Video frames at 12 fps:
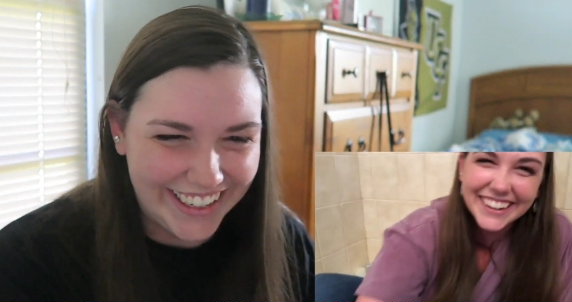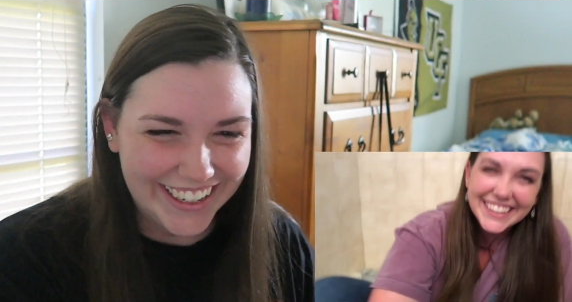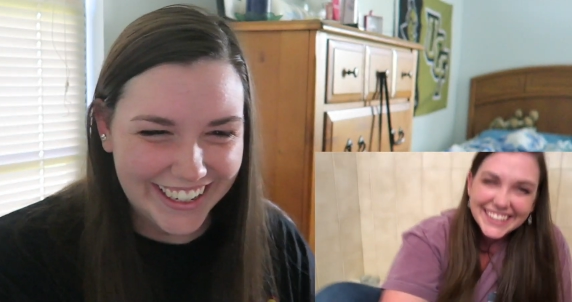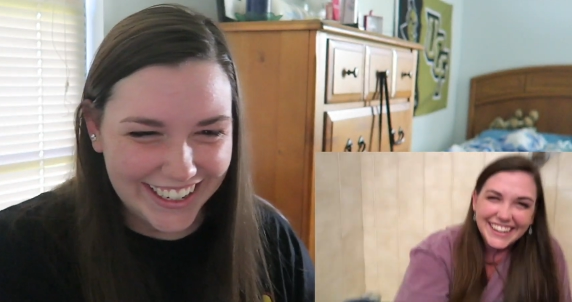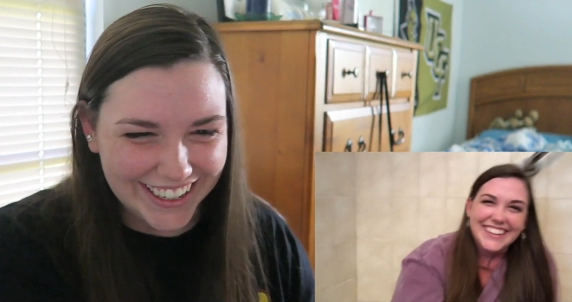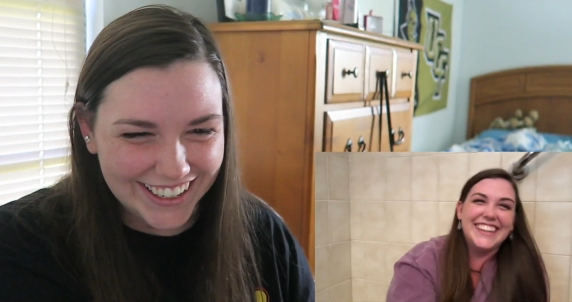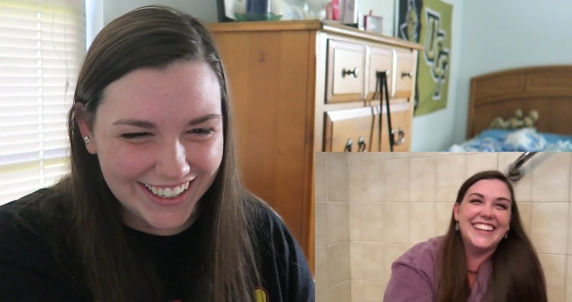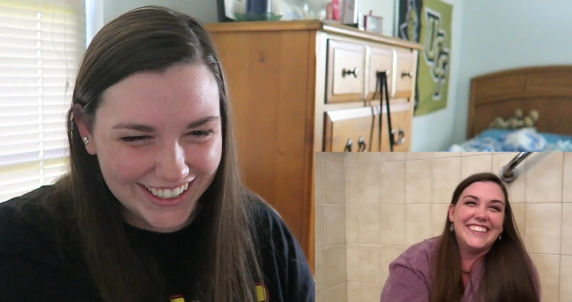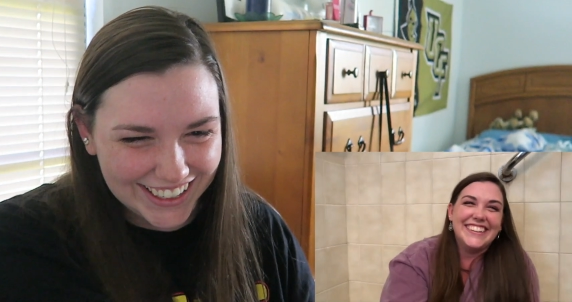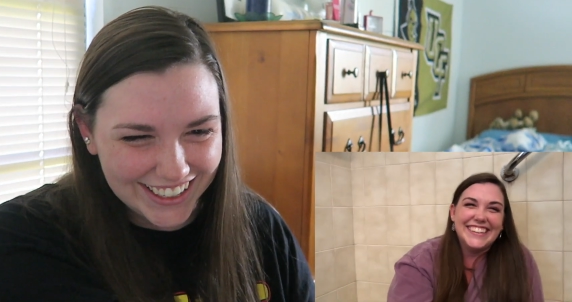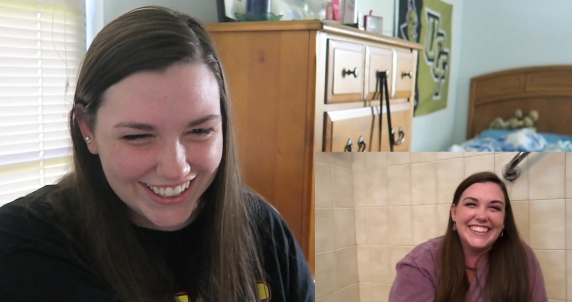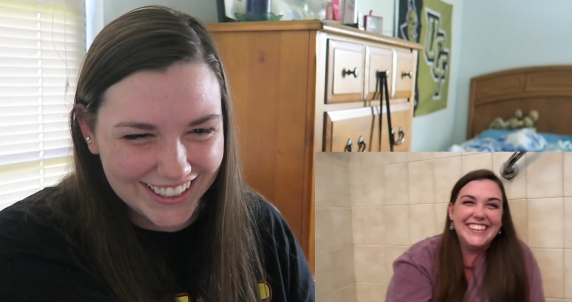Speaker 1: Are they
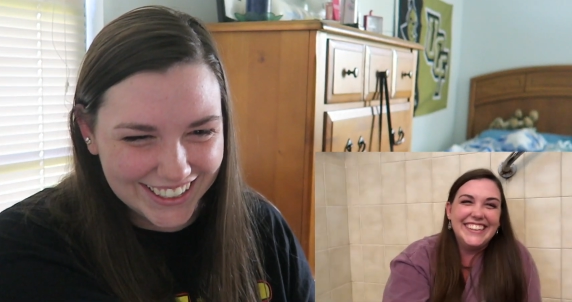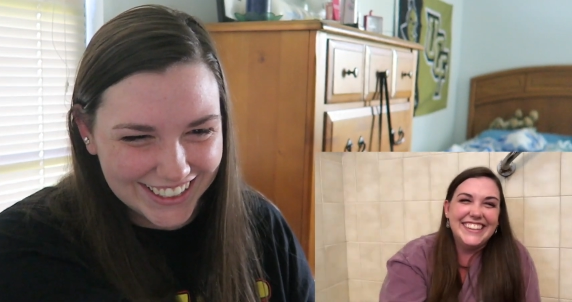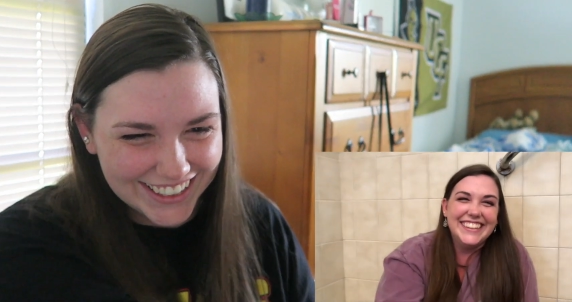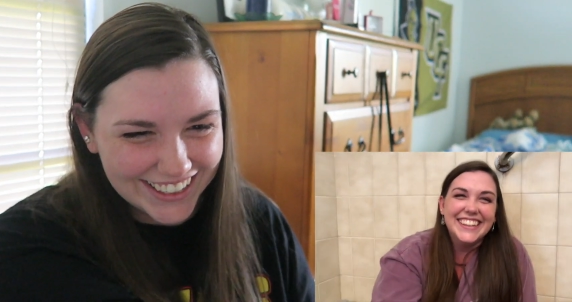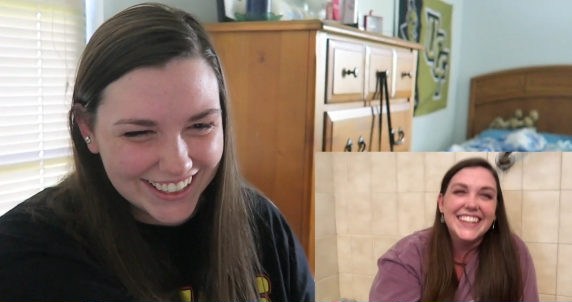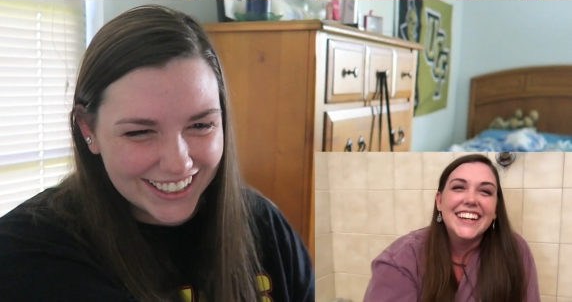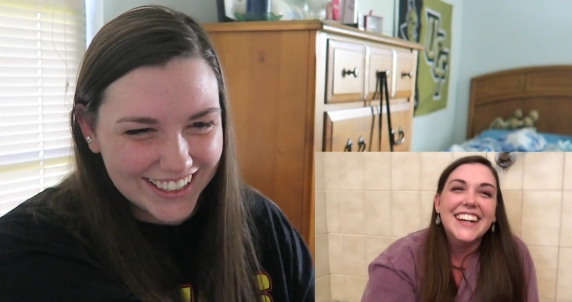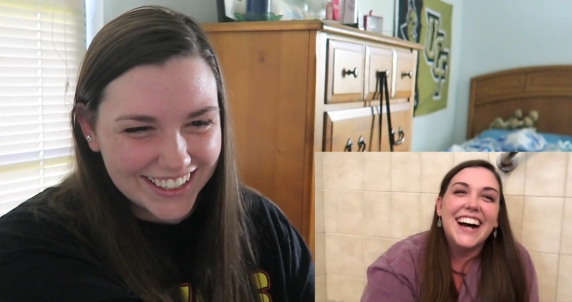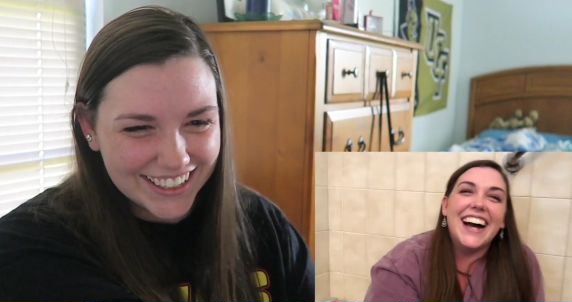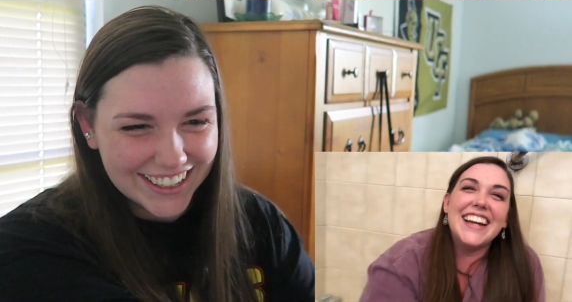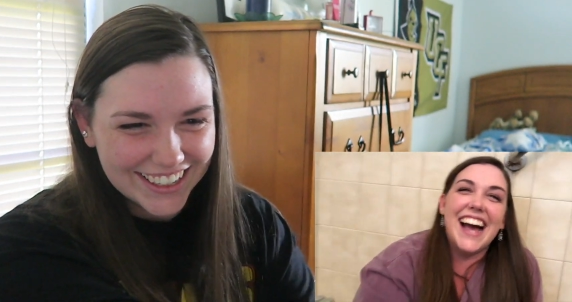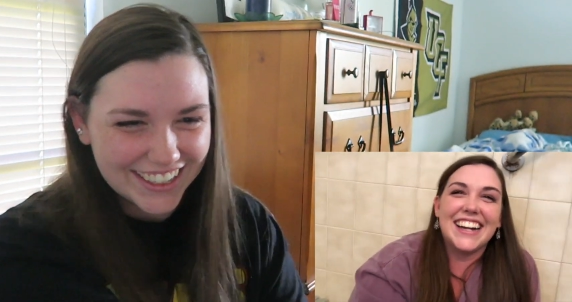really? I
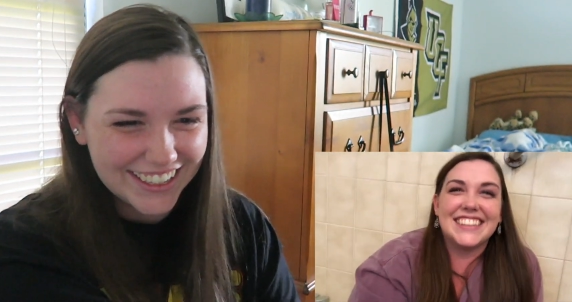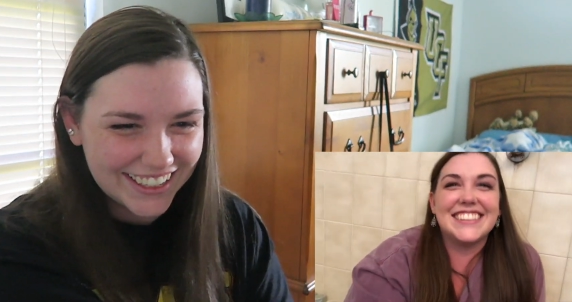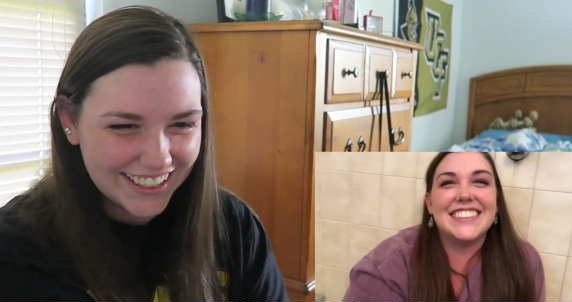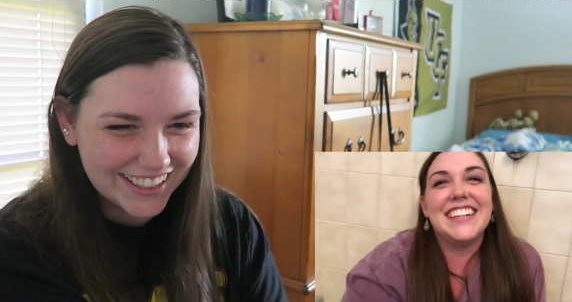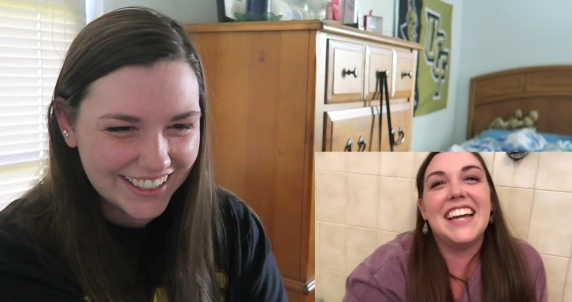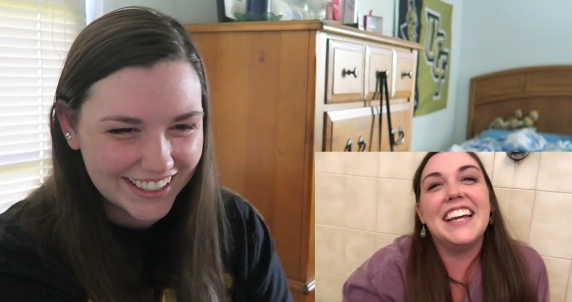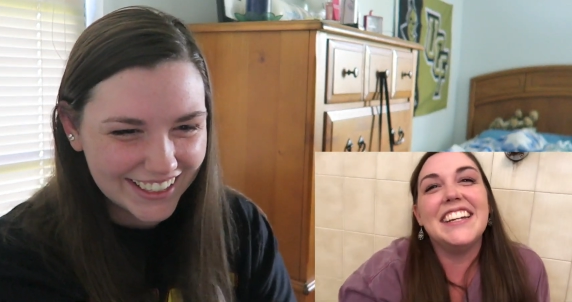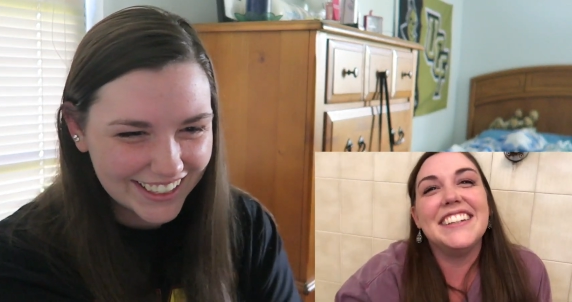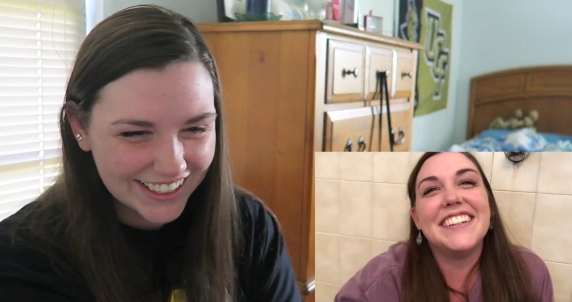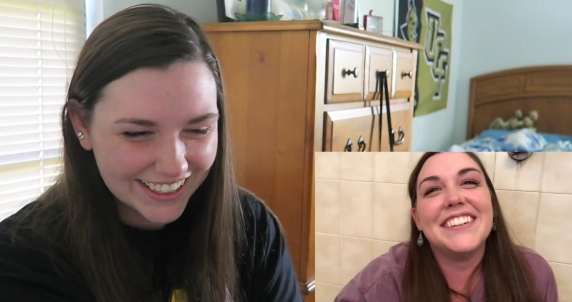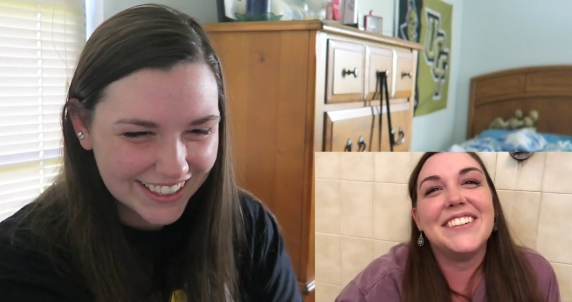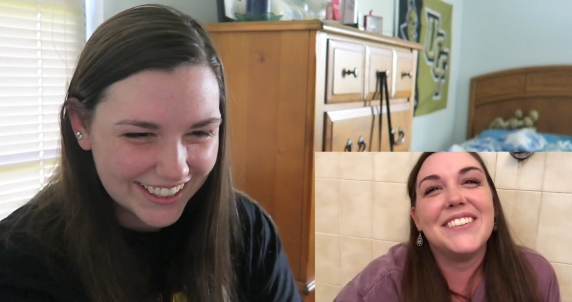actually hate
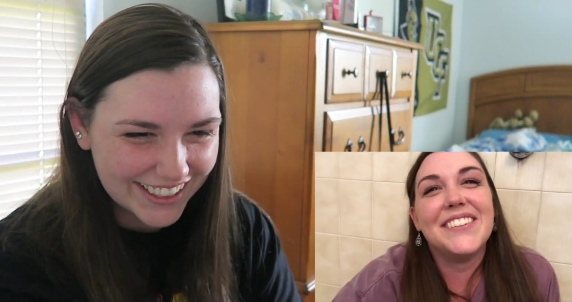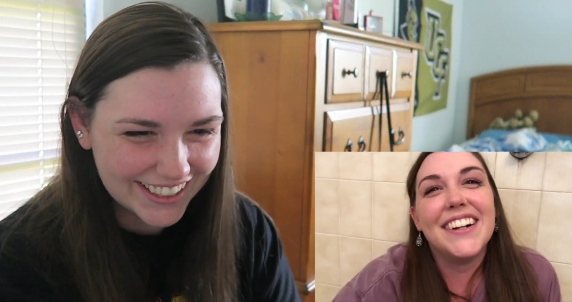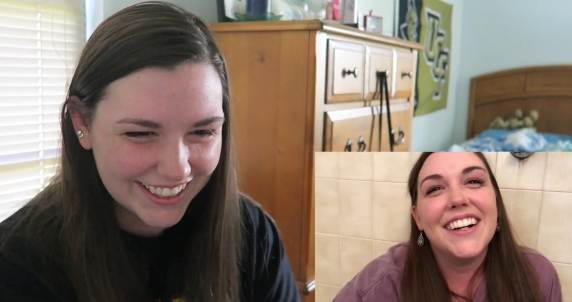you. Yeah,